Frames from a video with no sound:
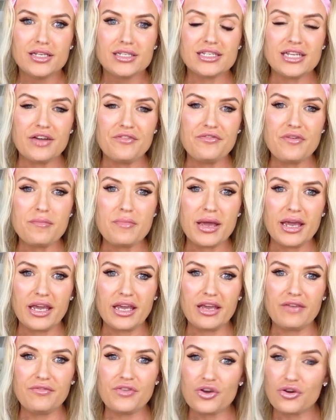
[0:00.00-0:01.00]
So for
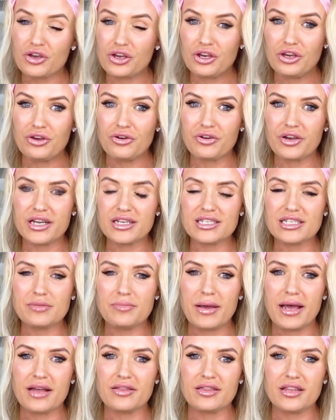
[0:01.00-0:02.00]
me, if you're curious
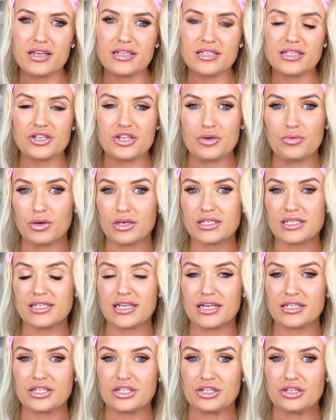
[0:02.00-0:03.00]
about this and you want to
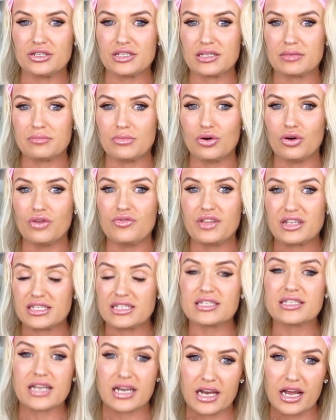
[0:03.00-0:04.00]
start to use it more,
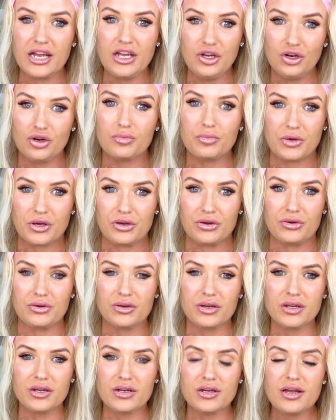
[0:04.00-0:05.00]
this is going to help
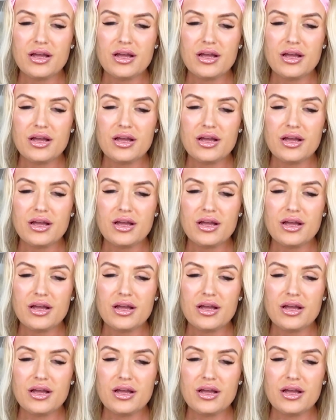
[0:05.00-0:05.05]
you.